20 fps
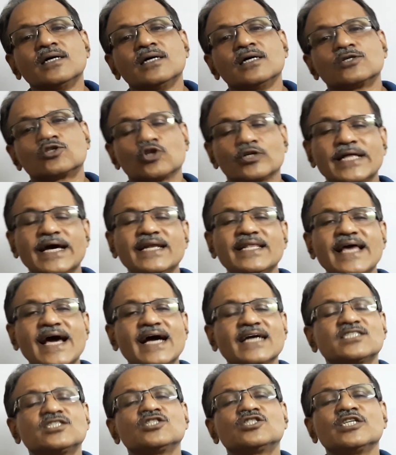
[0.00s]
so that the
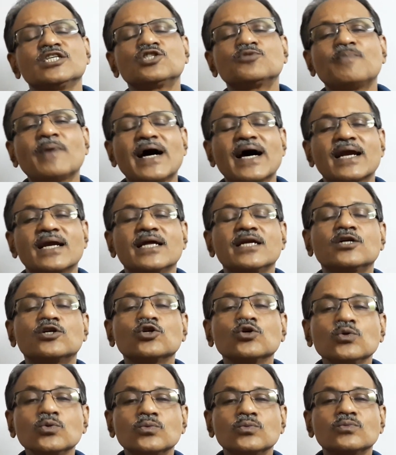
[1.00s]
axis is parallel
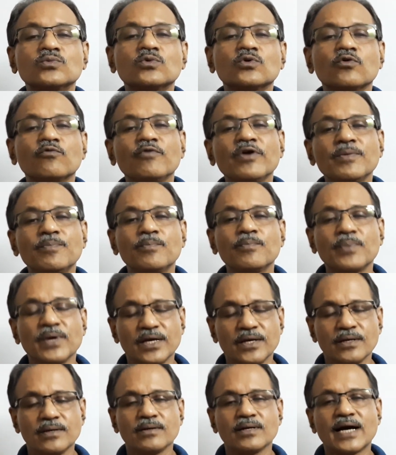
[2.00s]
to VP.
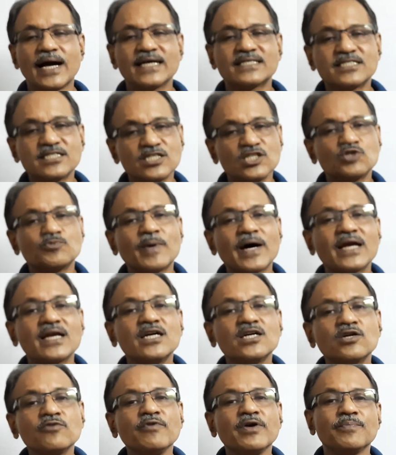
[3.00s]
Axis is
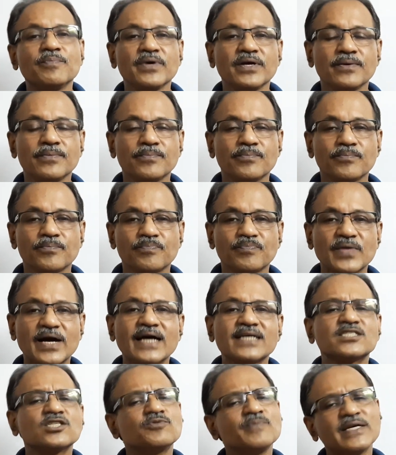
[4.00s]
parallel to VP.
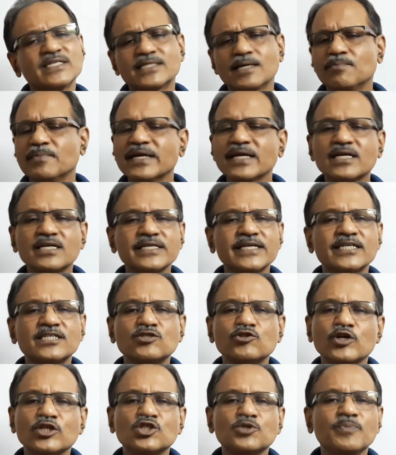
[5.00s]
Axis makes some inclination
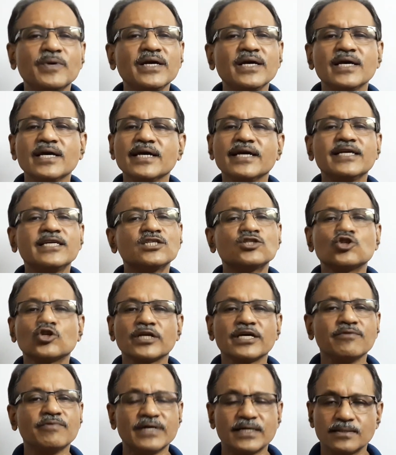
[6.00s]
to HP. It is not
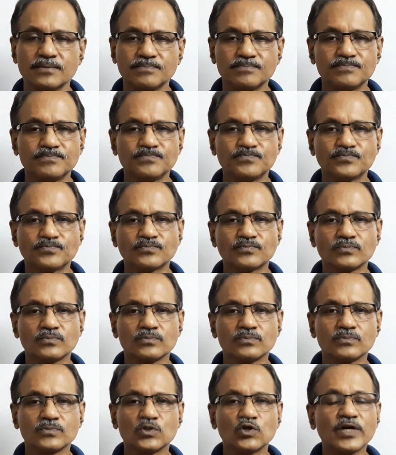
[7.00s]
given.
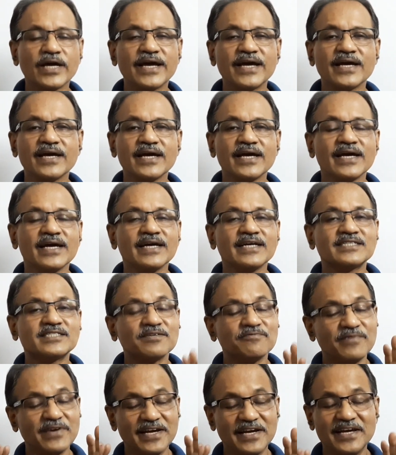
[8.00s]
Okay. It's a
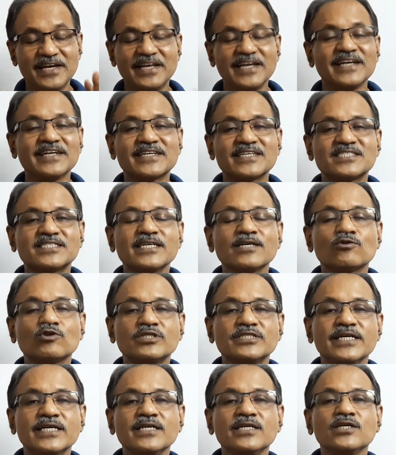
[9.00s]
very interesting
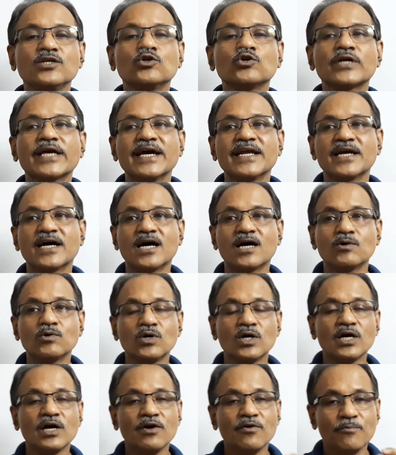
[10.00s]
question. You can
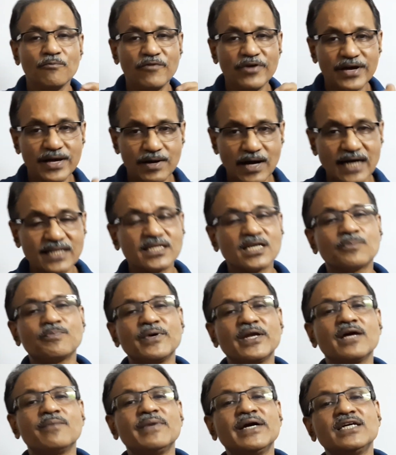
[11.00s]
have other
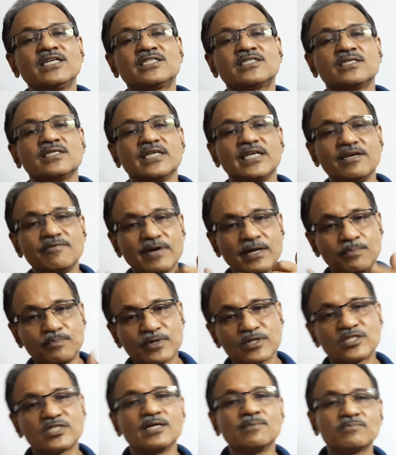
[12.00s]
pyramids, even
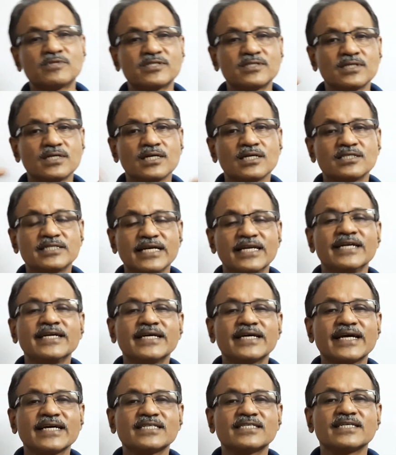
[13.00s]
prisms,
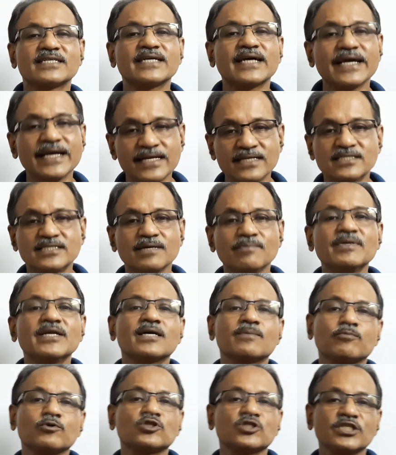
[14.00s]
cylinder, etc. in
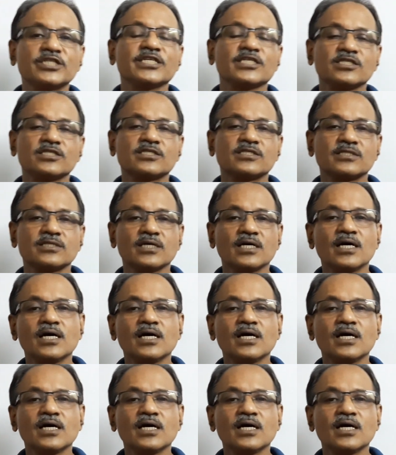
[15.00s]
similar positions.